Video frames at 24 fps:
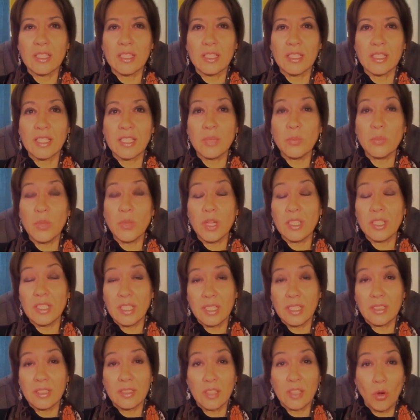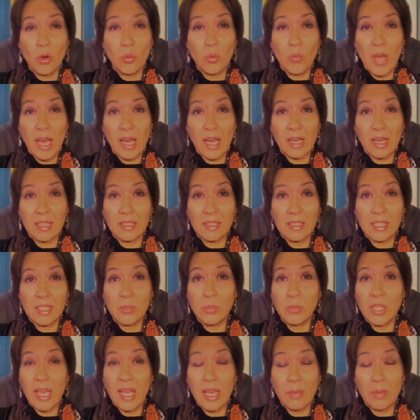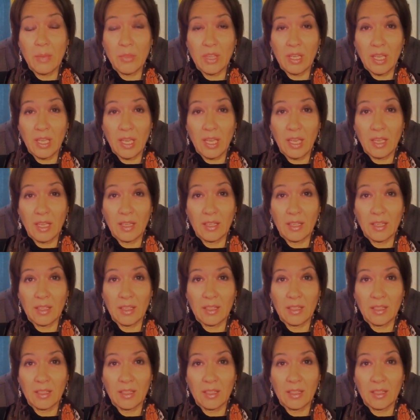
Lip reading: Simba did go back and he became the king.